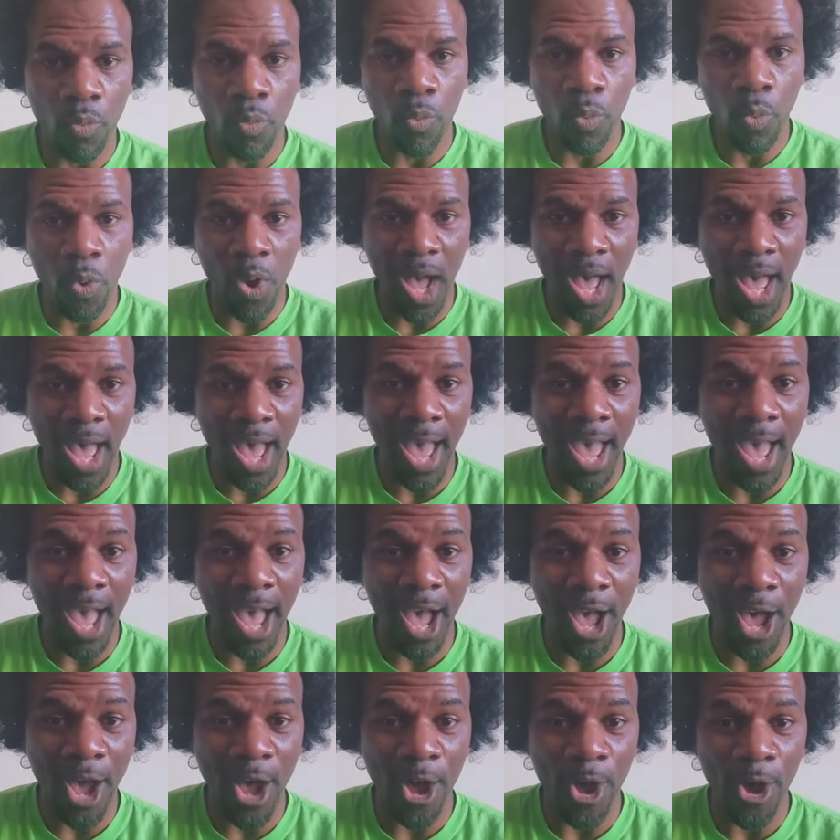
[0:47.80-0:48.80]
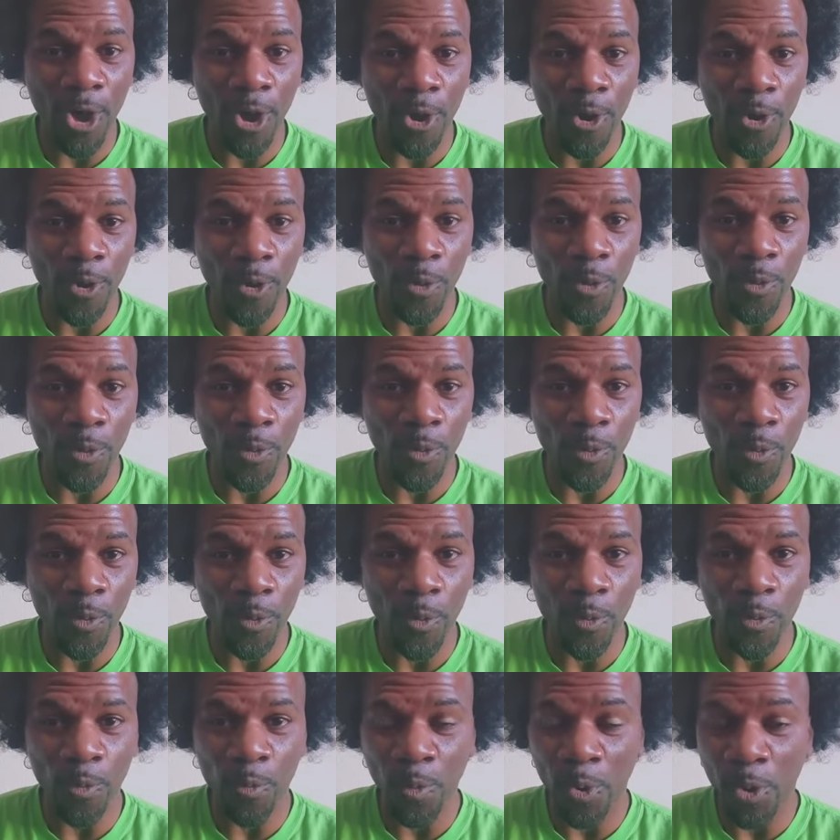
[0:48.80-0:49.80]
Wow.
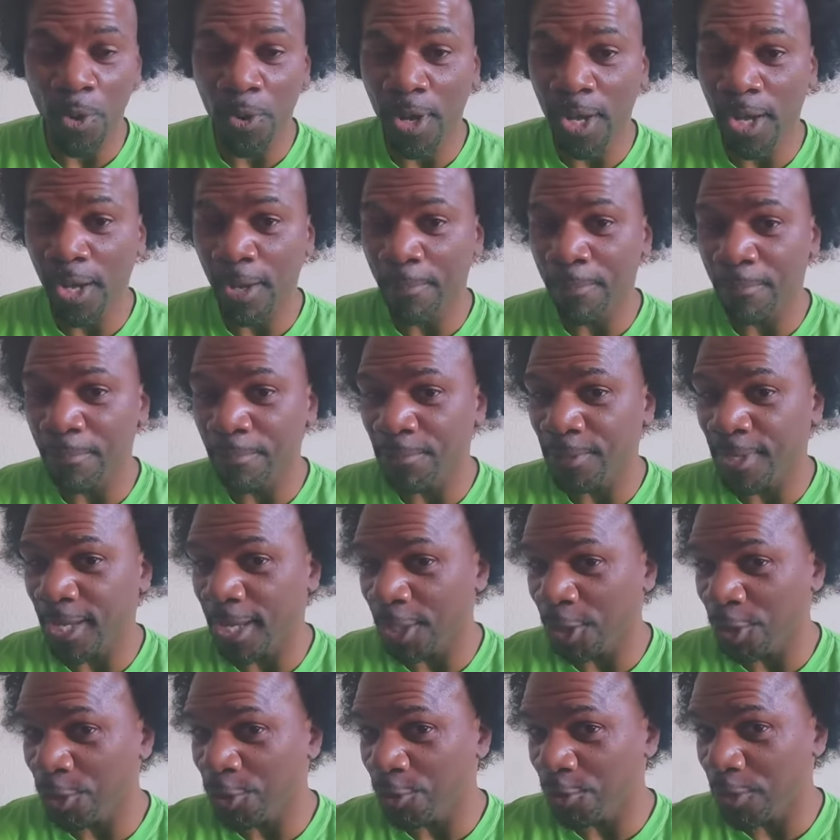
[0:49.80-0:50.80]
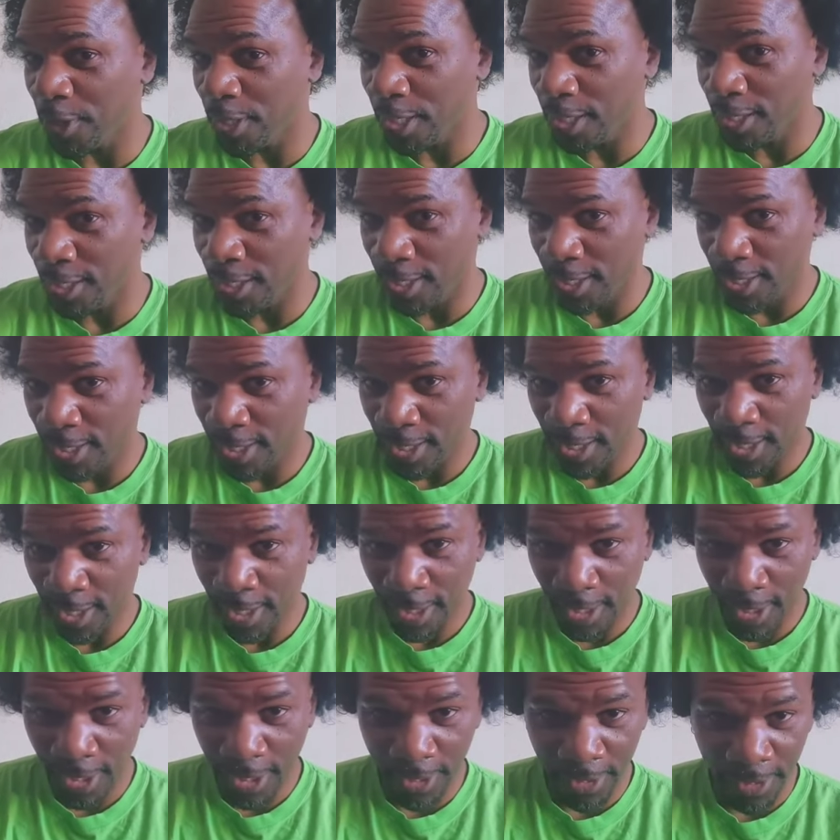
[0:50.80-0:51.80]
Woke up day three.
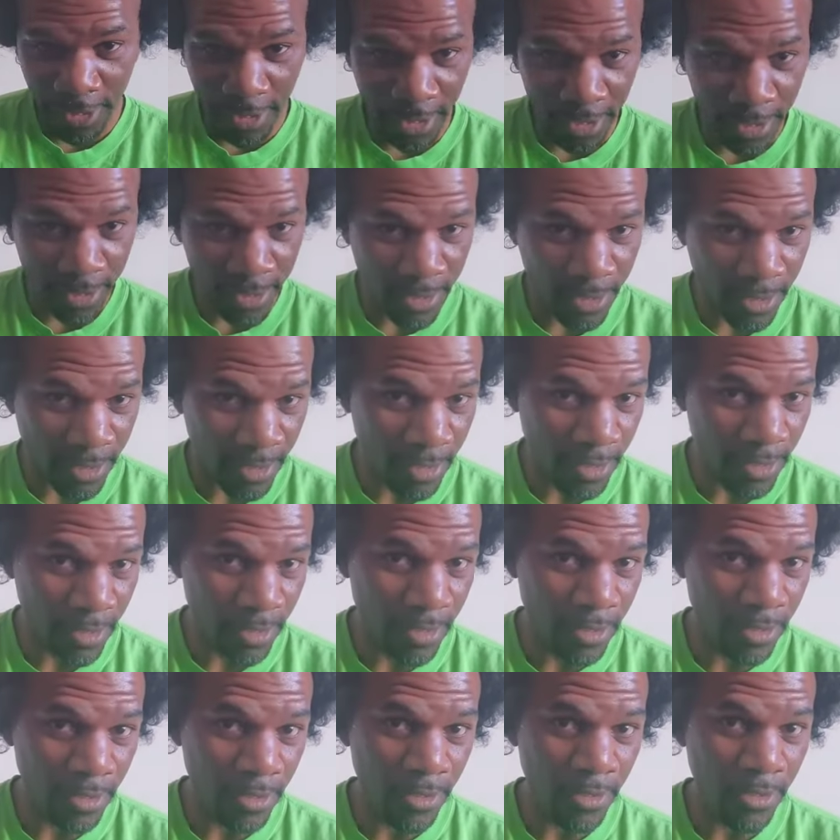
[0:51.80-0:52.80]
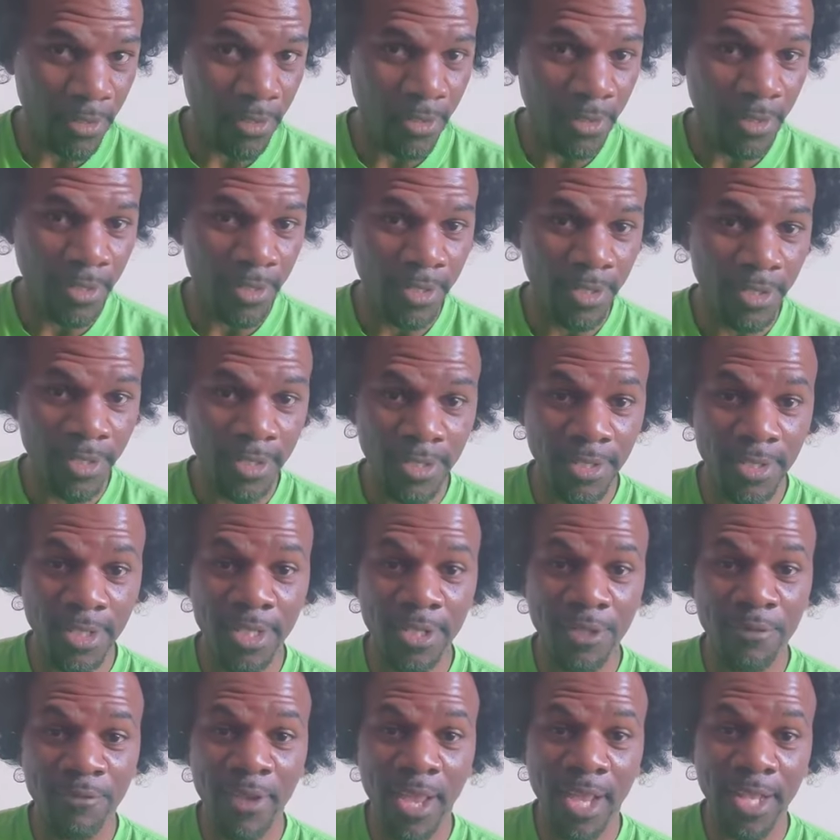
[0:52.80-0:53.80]
Look at this.
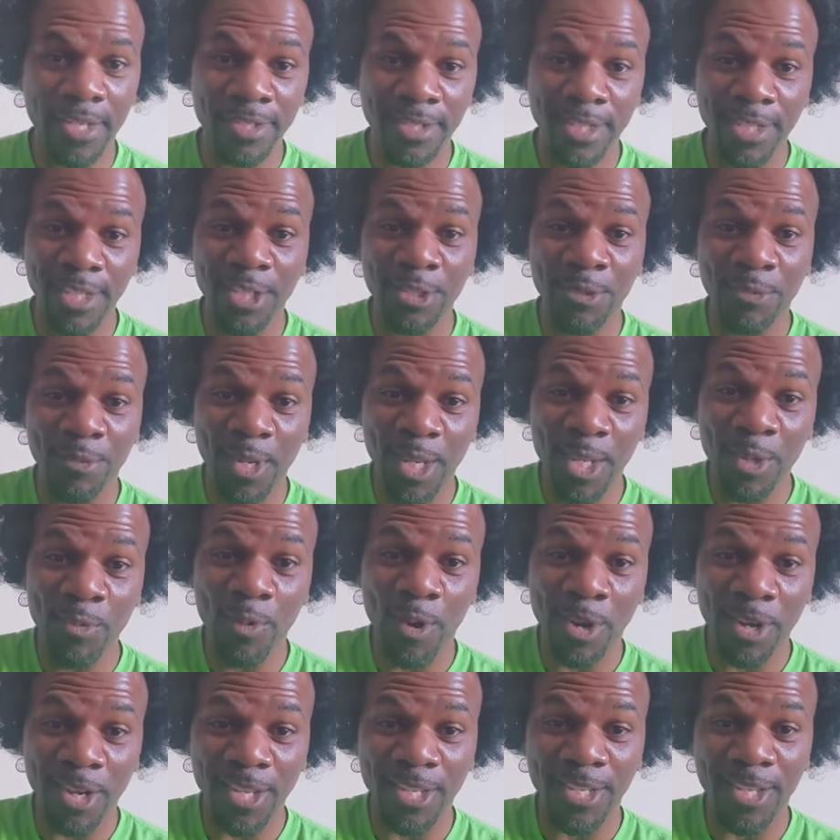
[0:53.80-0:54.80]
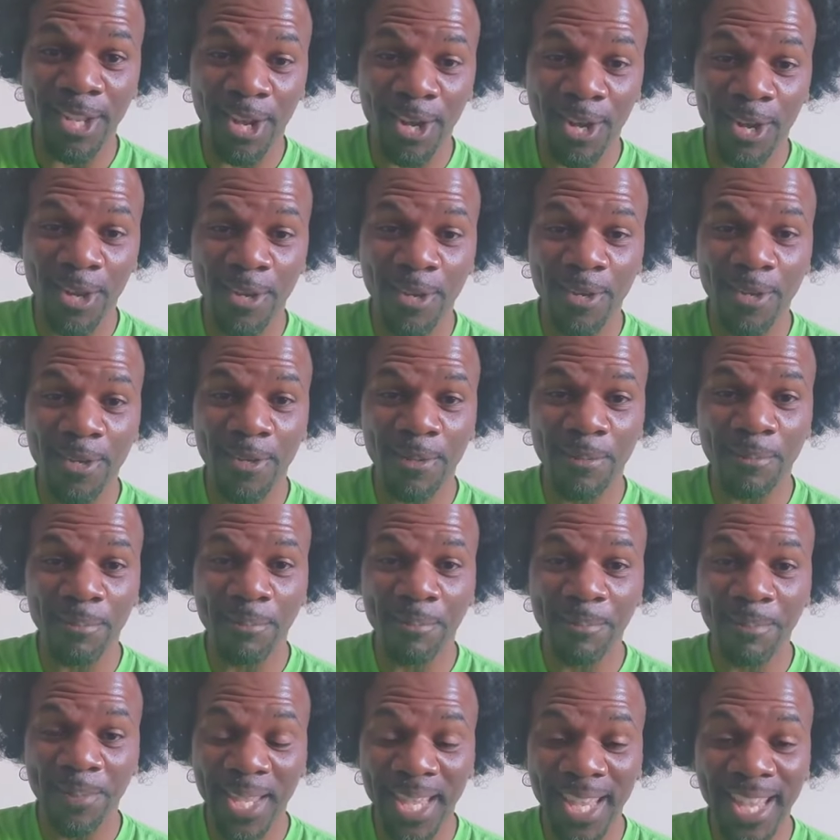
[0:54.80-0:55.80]
This vaccine is really working, y'all.
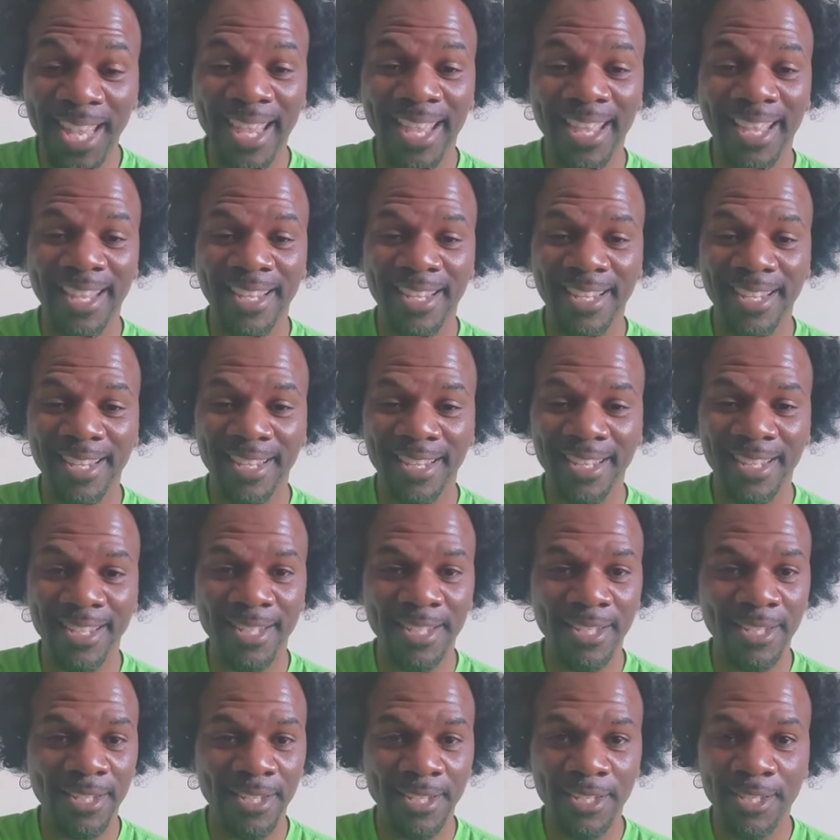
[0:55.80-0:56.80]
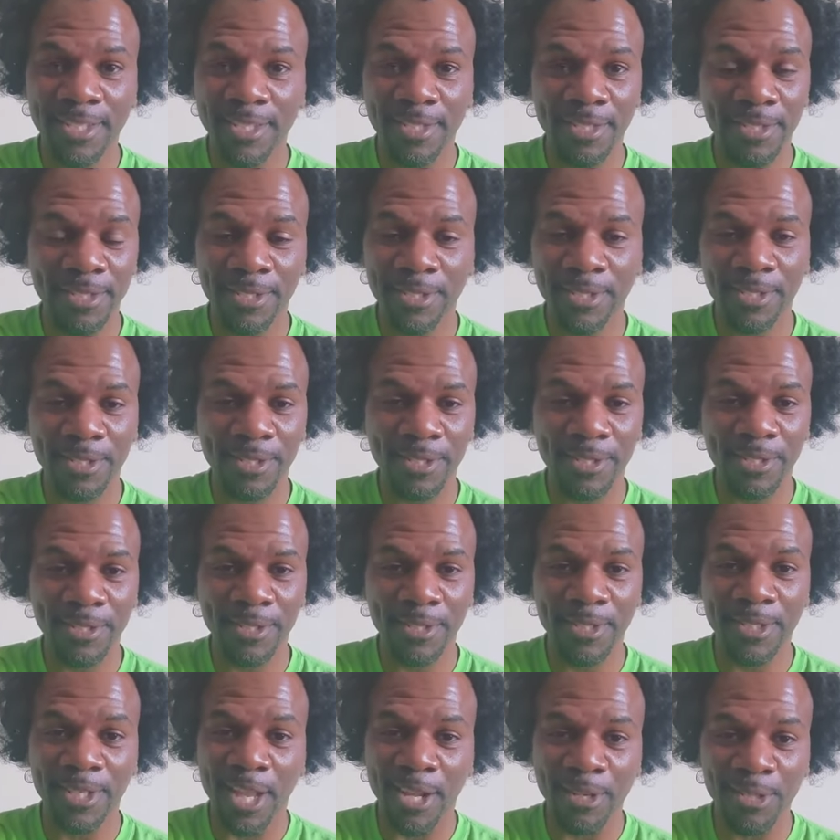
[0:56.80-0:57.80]
Man.
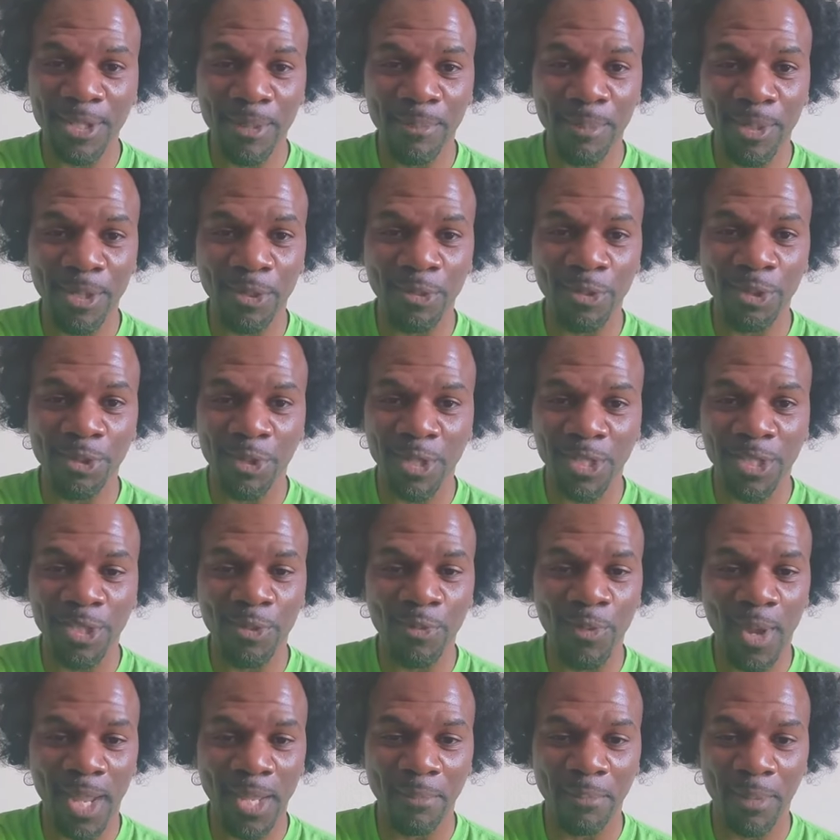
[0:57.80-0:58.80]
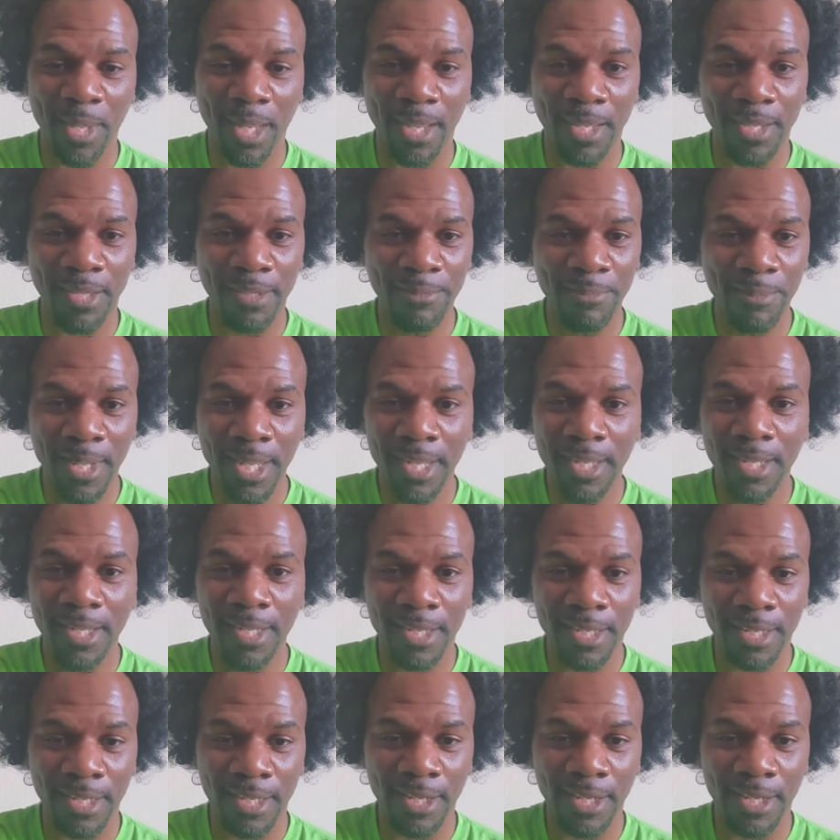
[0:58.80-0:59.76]
Y'all talking about don't trust the white man. Man, look at